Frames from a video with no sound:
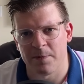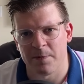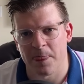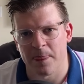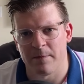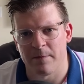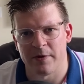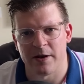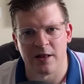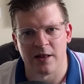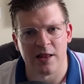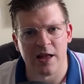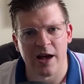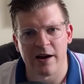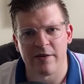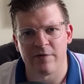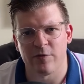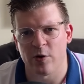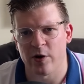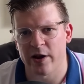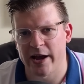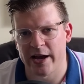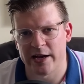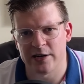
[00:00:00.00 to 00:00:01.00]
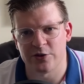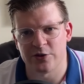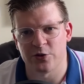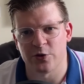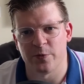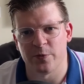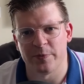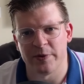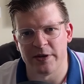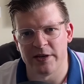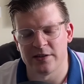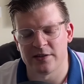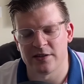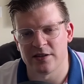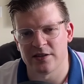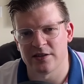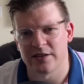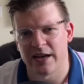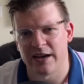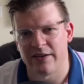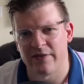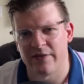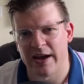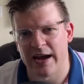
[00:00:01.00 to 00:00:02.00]
I mean, a lot of orchestral pieces
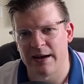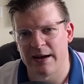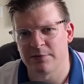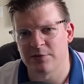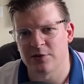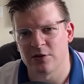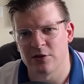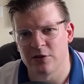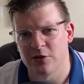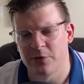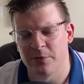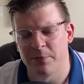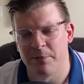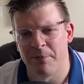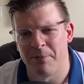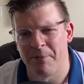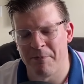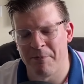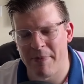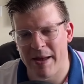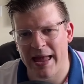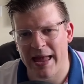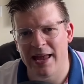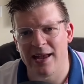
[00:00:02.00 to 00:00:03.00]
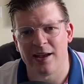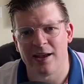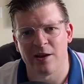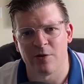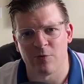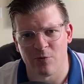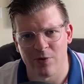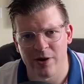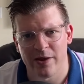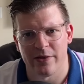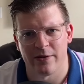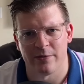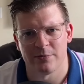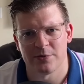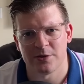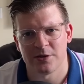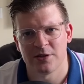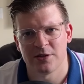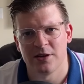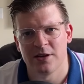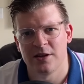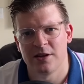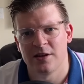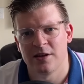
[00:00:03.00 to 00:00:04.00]
have absolute banging rhythms.
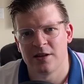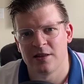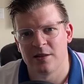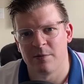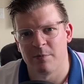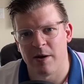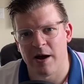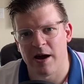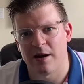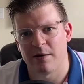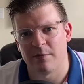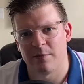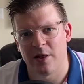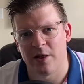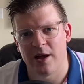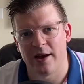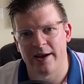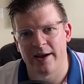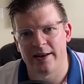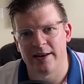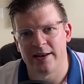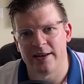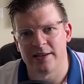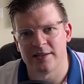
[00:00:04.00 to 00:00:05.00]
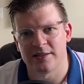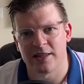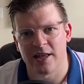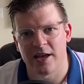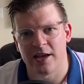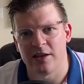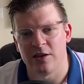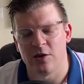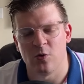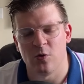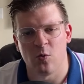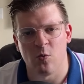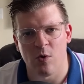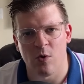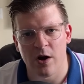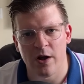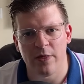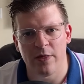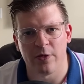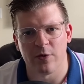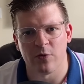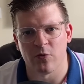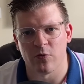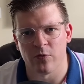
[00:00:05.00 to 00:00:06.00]
The bottom line is that you want
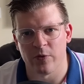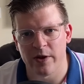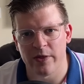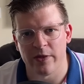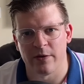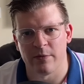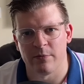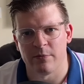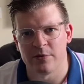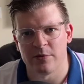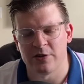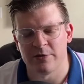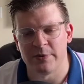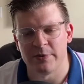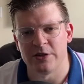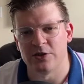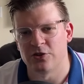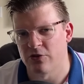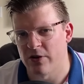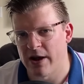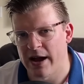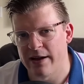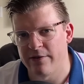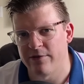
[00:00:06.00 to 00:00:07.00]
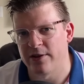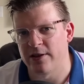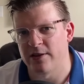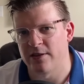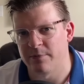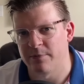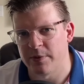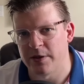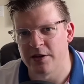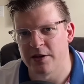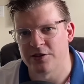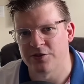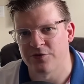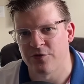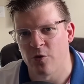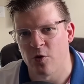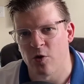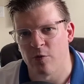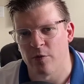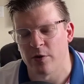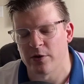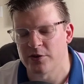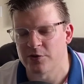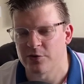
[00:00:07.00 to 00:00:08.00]
the rhythm to be driving the piece
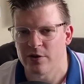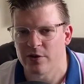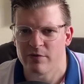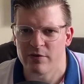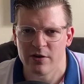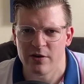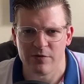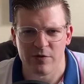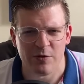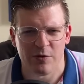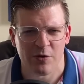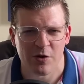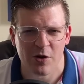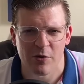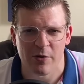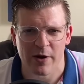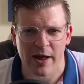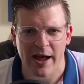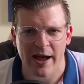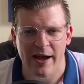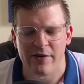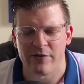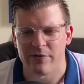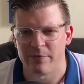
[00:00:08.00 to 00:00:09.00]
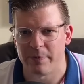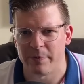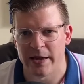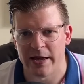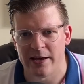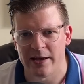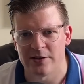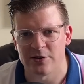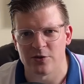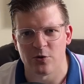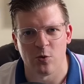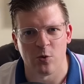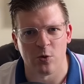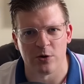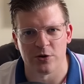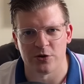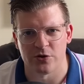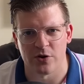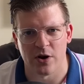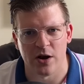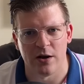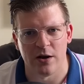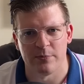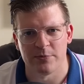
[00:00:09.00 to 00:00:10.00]
forward. So even if you don't have bass or
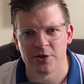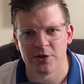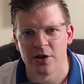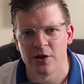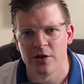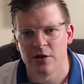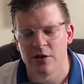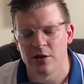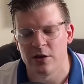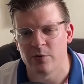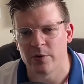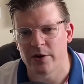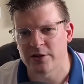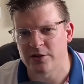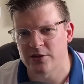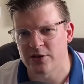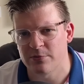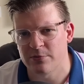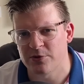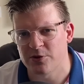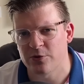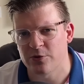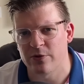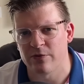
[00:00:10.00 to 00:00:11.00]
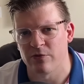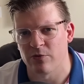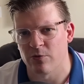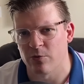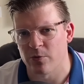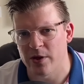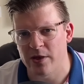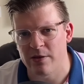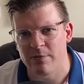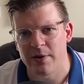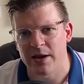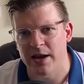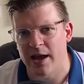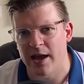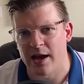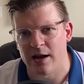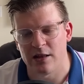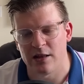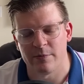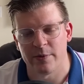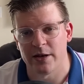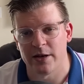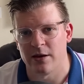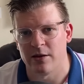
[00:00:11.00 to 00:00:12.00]
drums, you want some sort of rhythmic
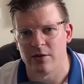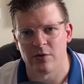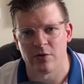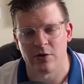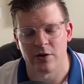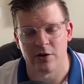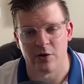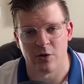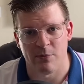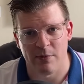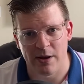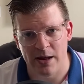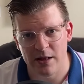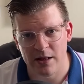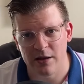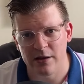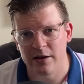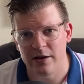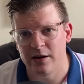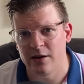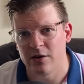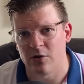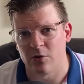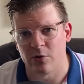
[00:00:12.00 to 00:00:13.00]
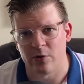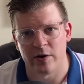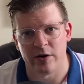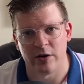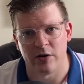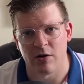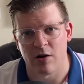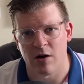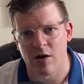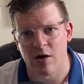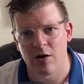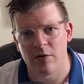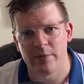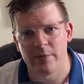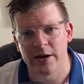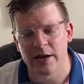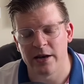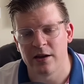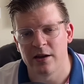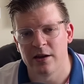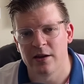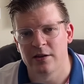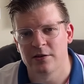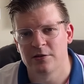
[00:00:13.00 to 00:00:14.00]
element either in your melody or in your harmony
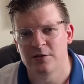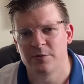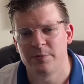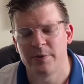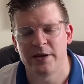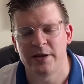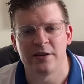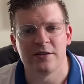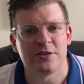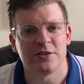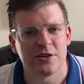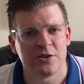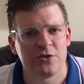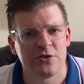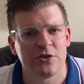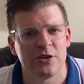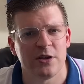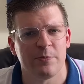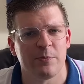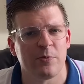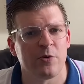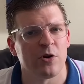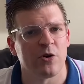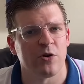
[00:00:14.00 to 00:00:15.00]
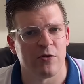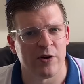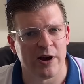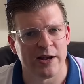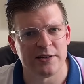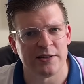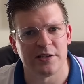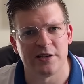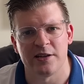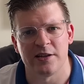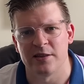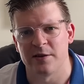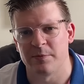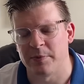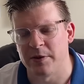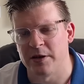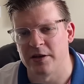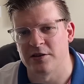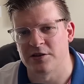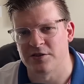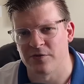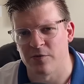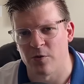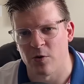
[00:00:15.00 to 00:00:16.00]
to be continually progressing the
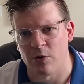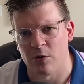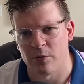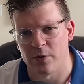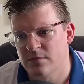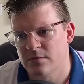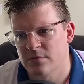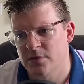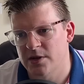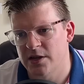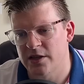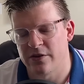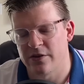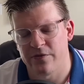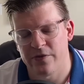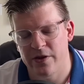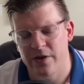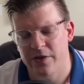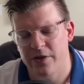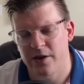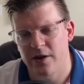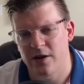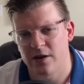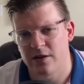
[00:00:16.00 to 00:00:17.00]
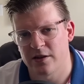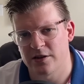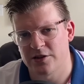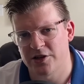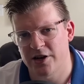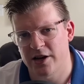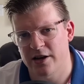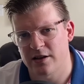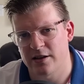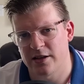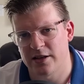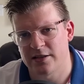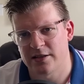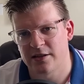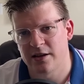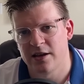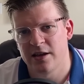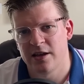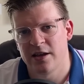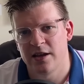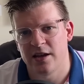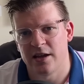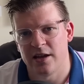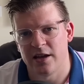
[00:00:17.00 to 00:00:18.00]
piece forward. And the 5th thing on the checklist
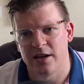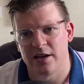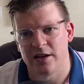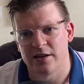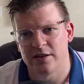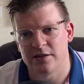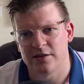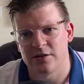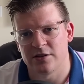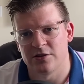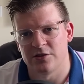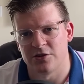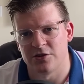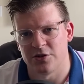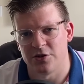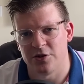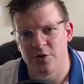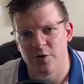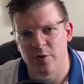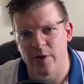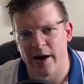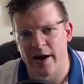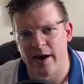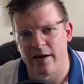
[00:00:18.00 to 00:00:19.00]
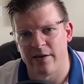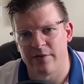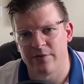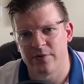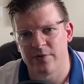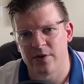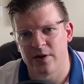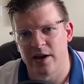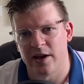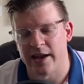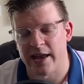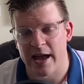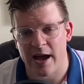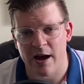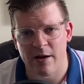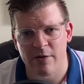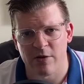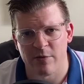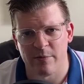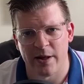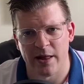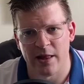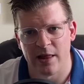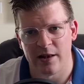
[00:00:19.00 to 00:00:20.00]
is, do you have a counter
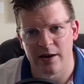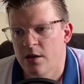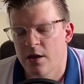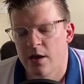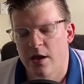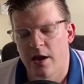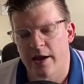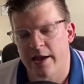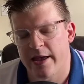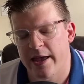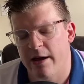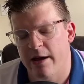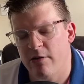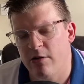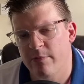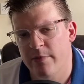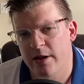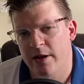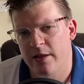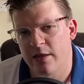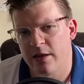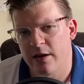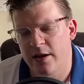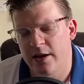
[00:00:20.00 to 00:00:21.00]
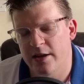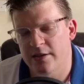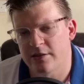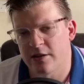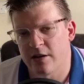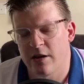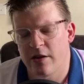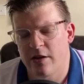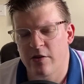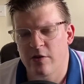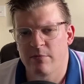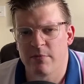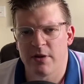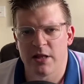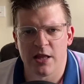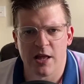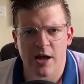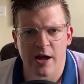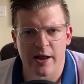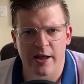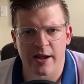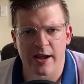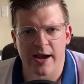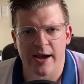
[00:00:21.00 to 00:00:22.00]
melody? A counter melody is another
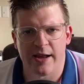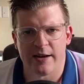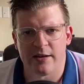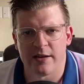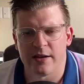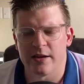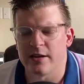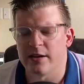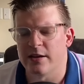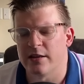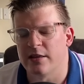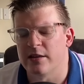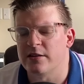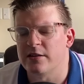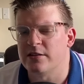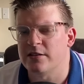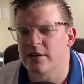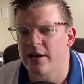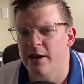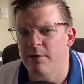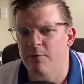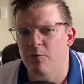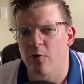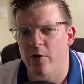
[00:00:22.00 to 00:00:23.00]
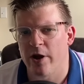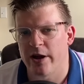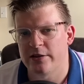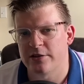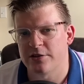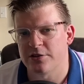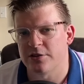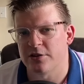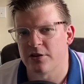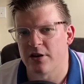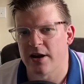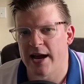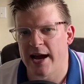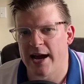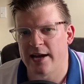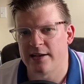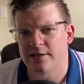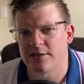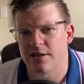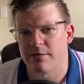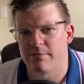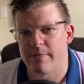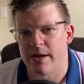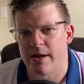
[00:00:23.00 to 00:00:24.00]
melodic idea in the same register as
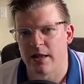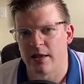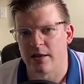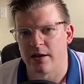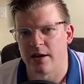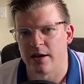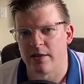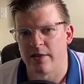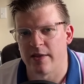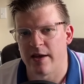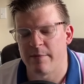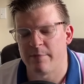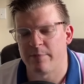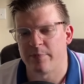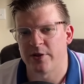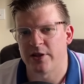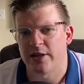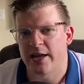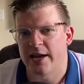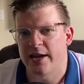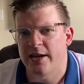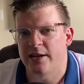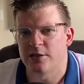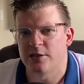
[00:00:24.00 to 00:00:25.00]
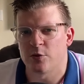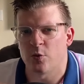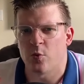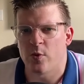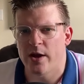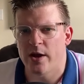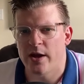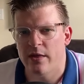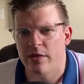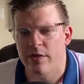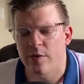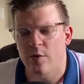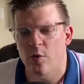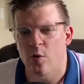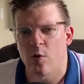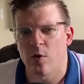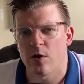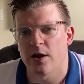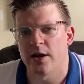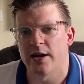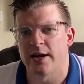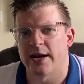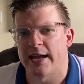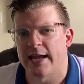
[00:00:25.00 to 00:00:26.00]
the melody that plays with or
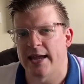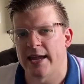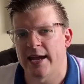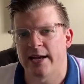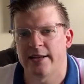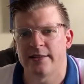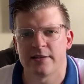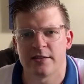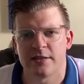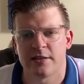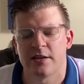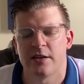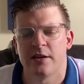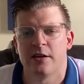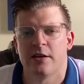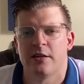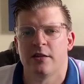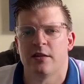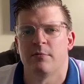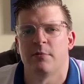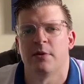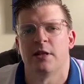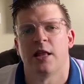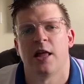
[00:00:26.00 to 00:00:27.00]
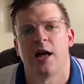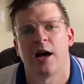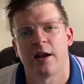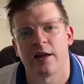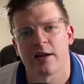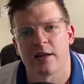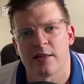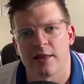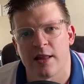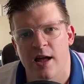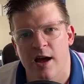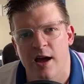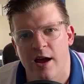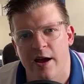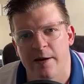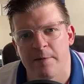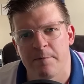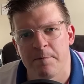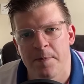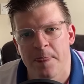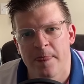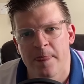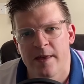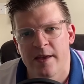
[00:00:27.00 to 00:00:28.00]
against the melodic line
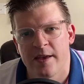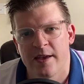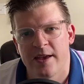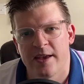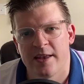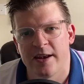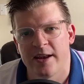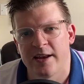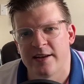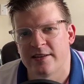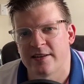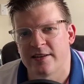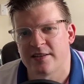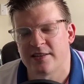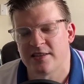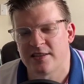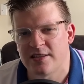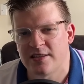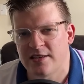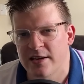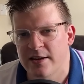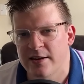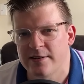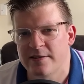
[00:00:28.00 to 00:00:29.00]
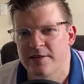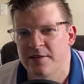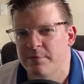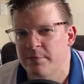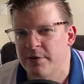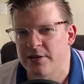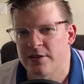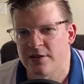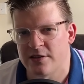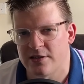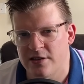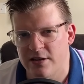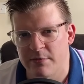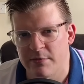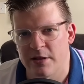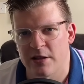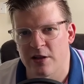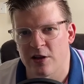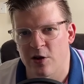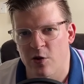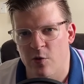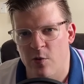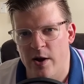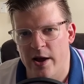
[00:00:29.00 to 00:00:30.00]
in a distinct but
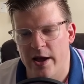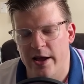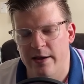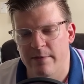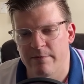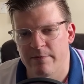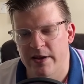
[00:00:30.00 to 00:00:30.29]
similar way.